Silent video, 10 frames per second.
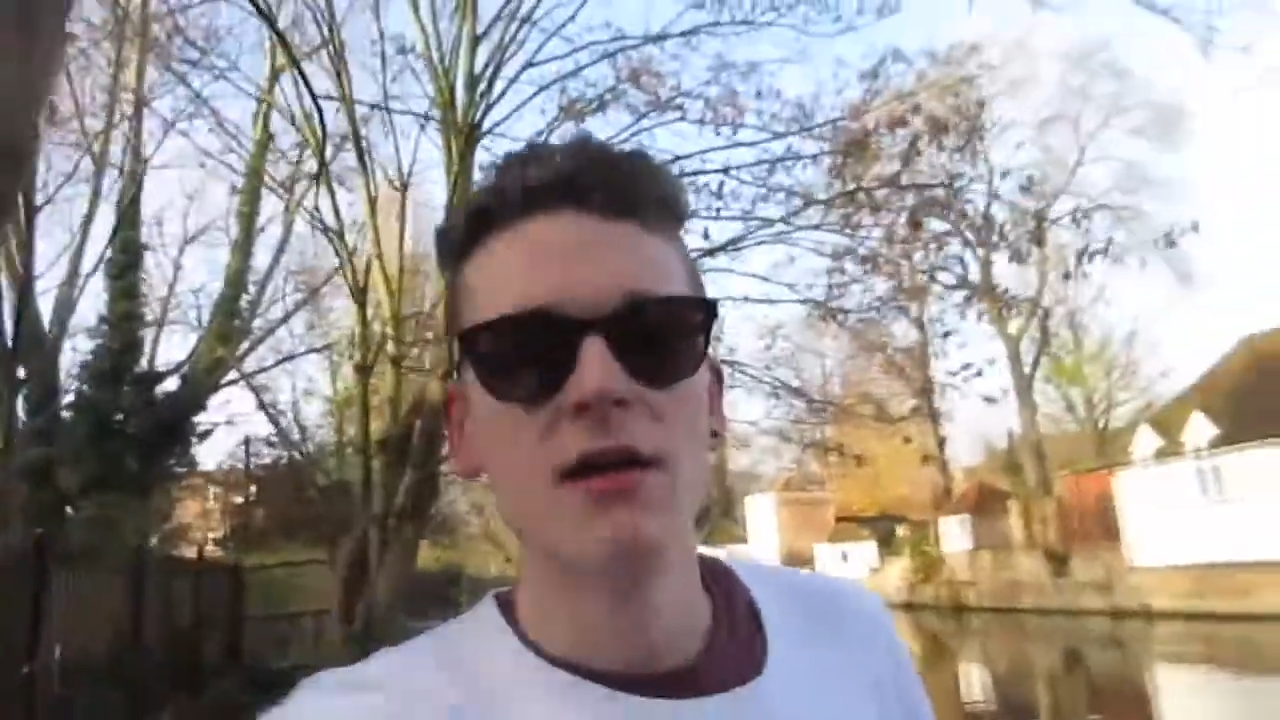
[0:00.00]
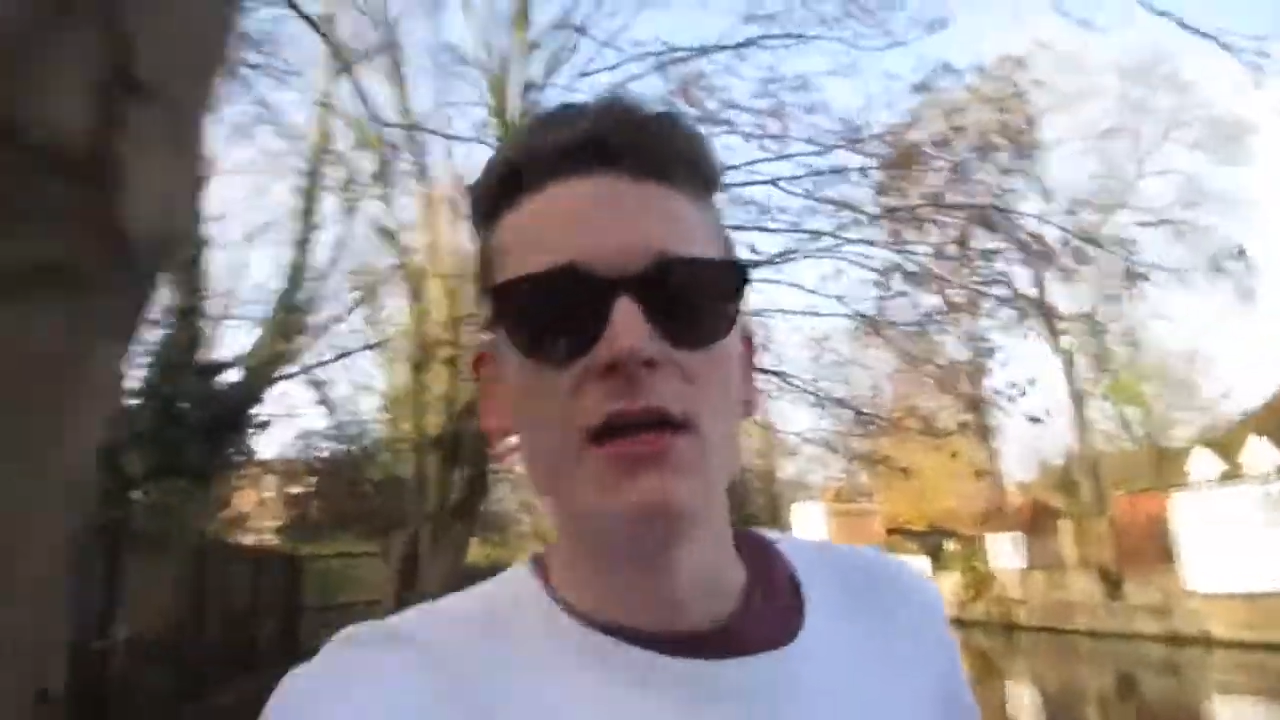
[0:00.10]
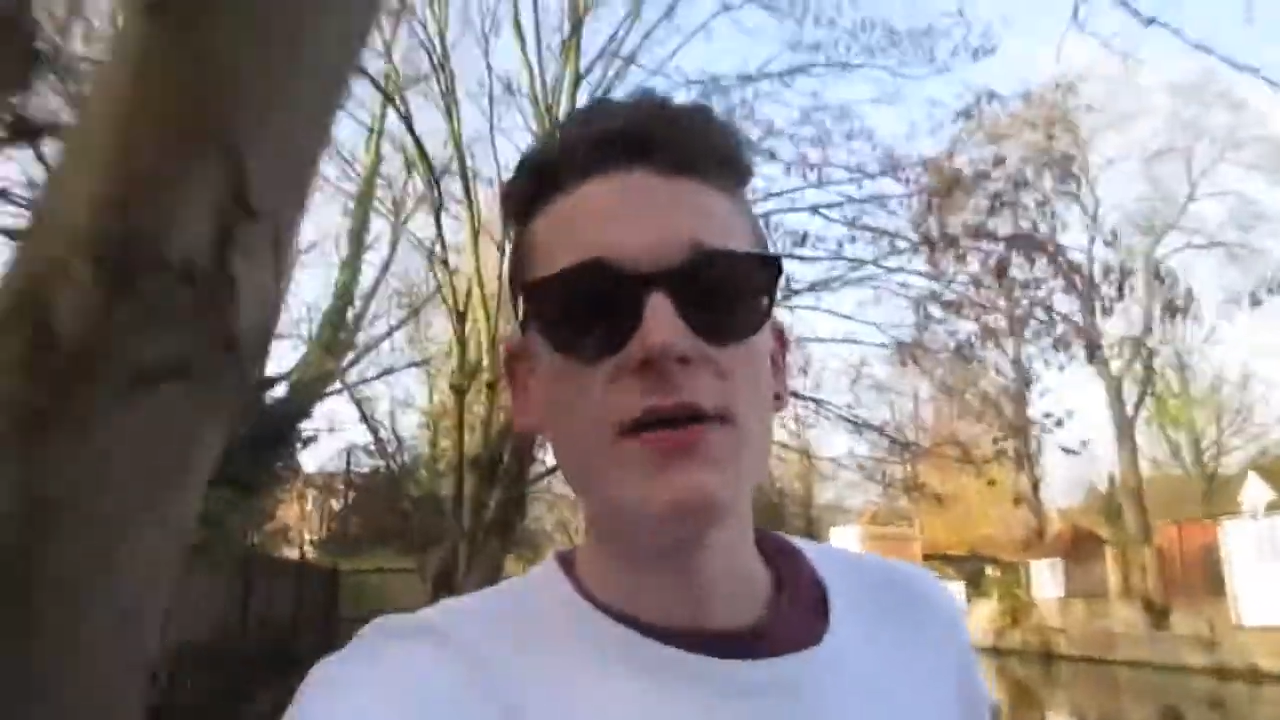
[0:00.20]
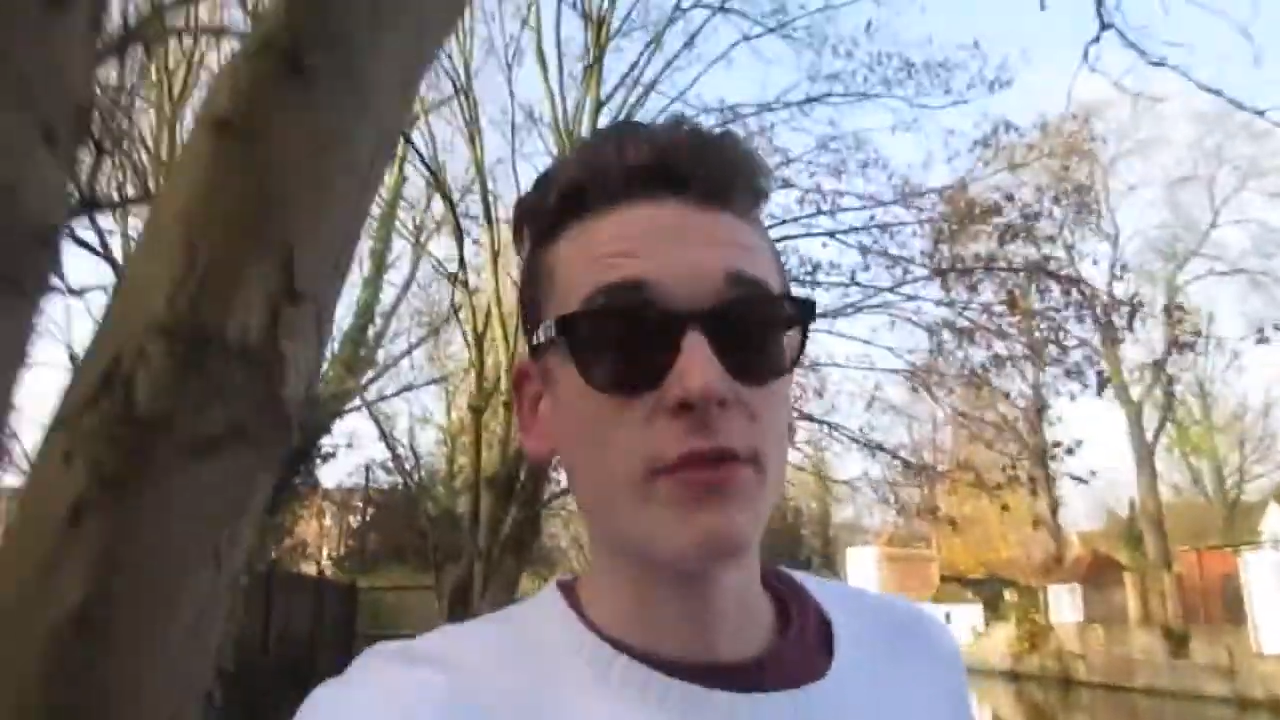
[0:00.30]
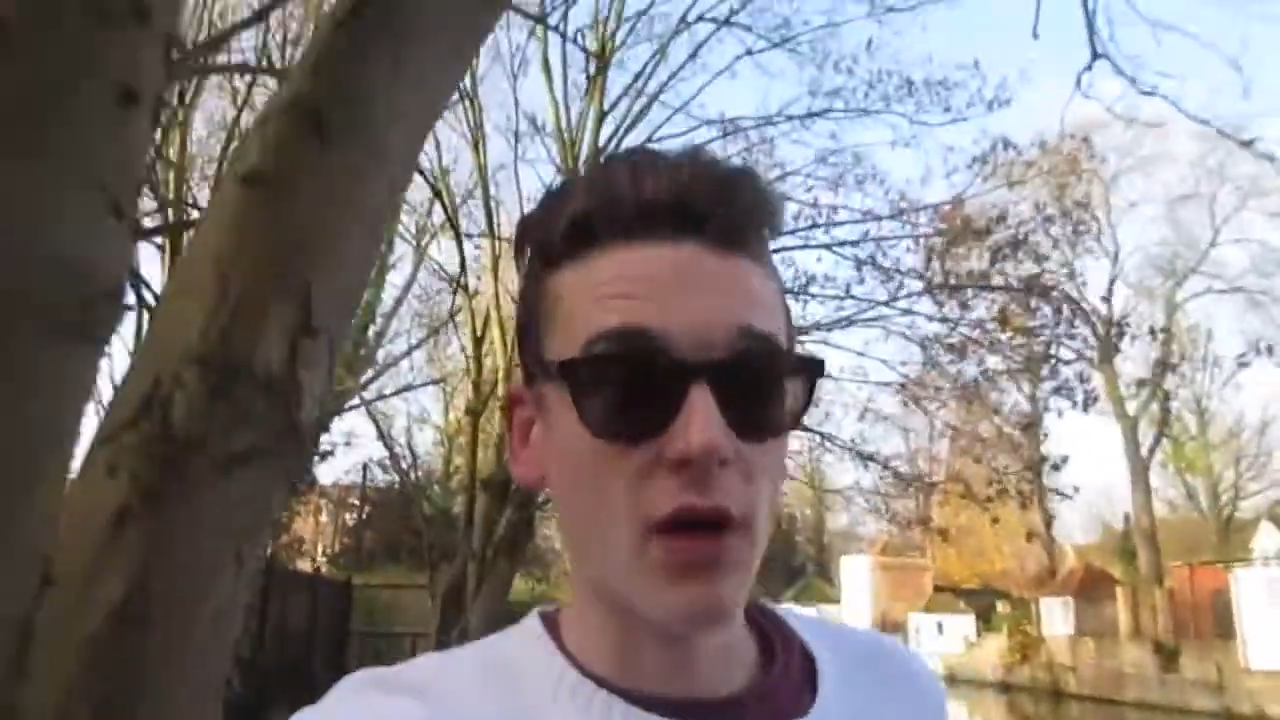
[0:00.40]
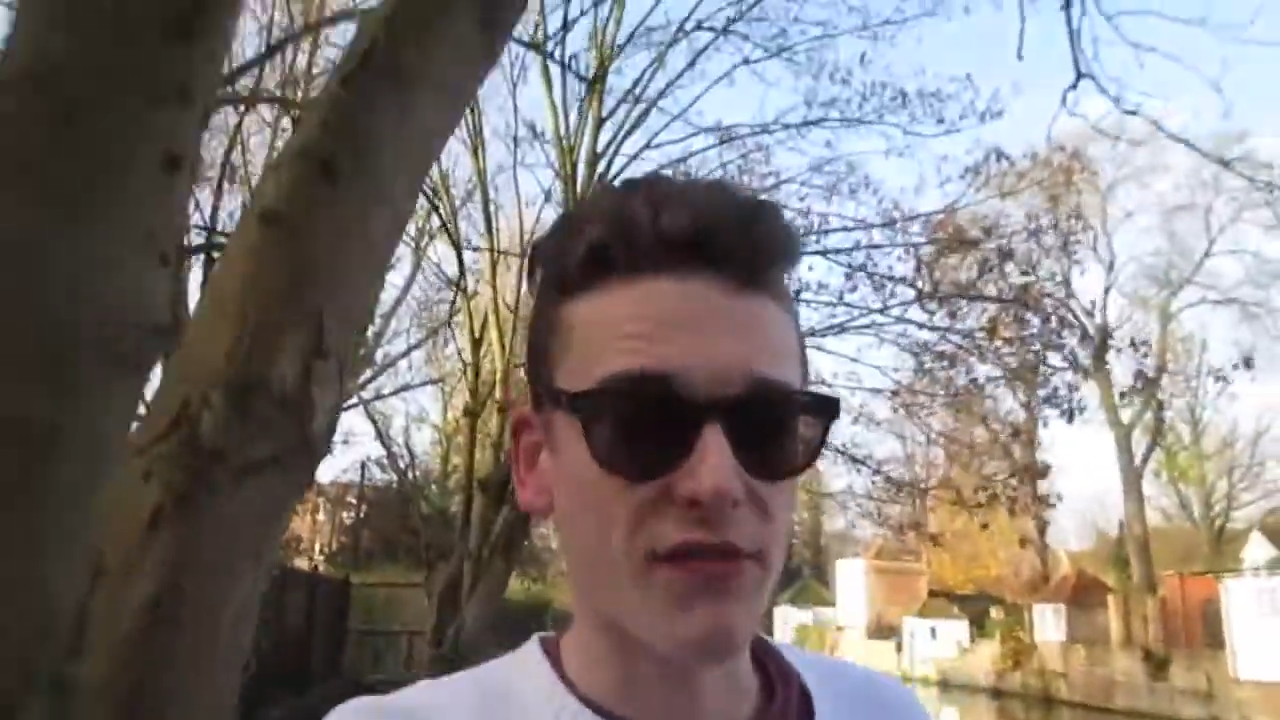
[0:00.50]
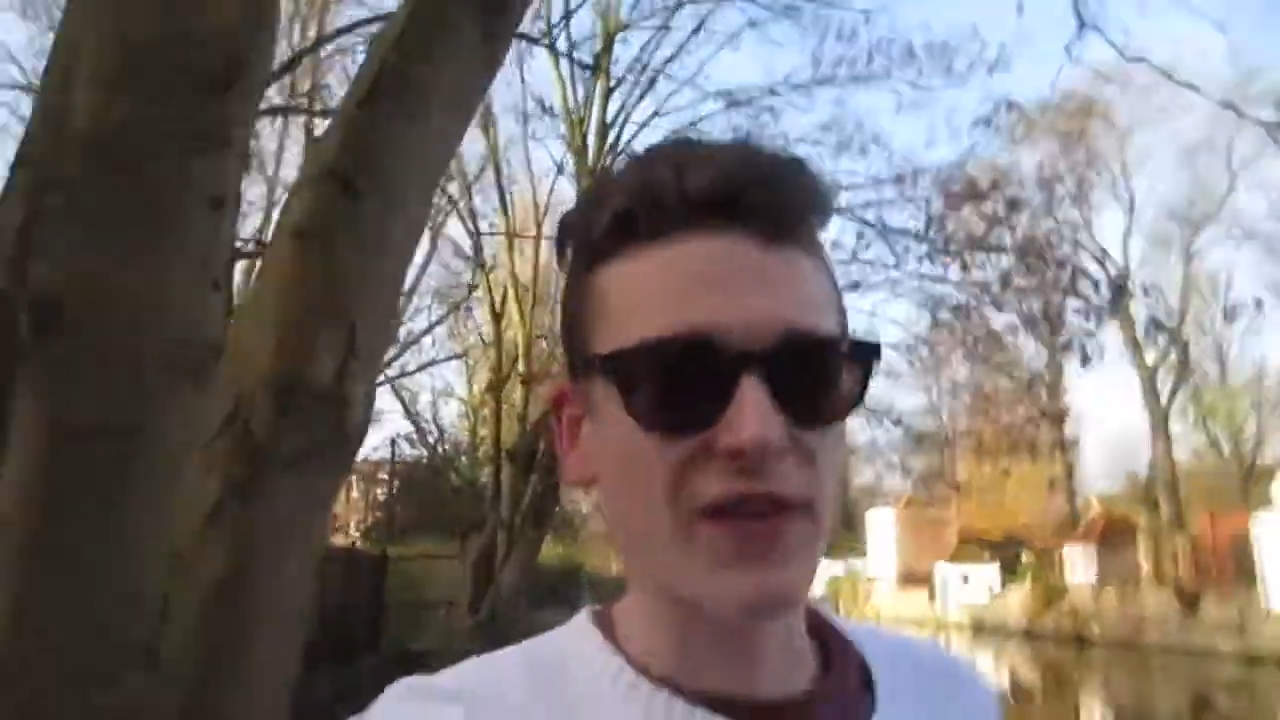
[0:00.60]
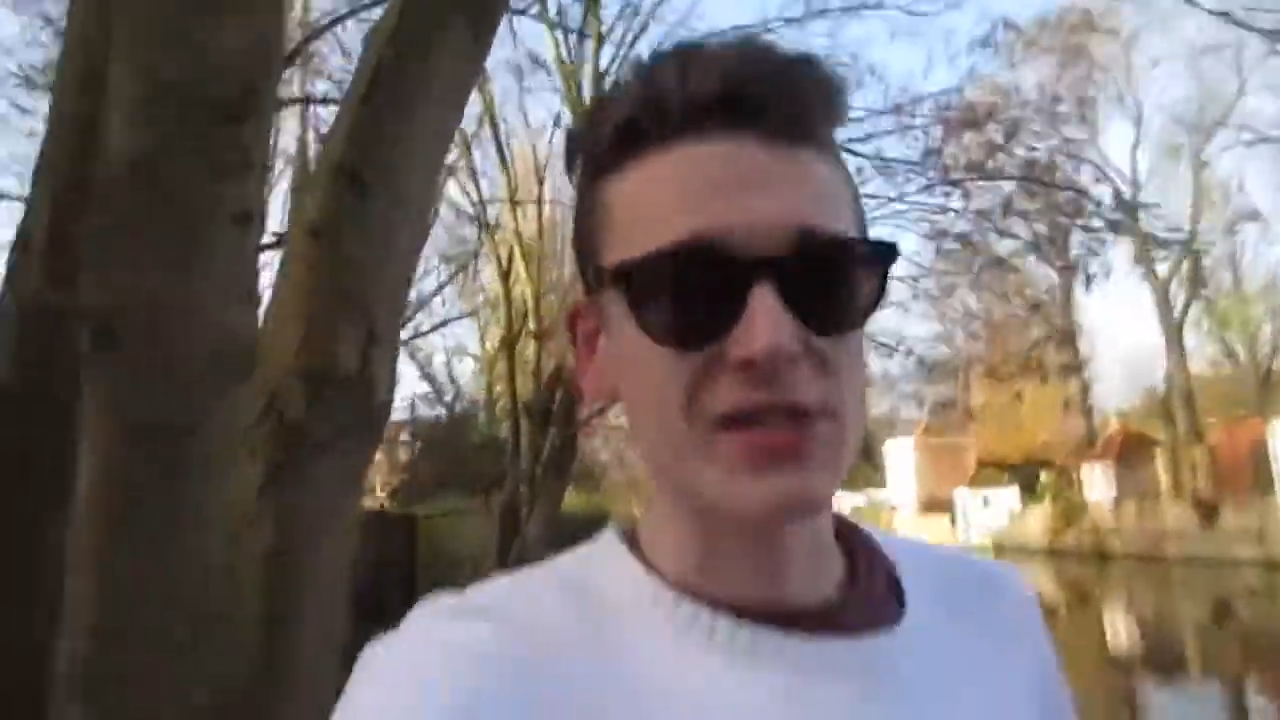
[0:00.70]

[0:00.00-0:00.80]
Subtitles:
Even though I fell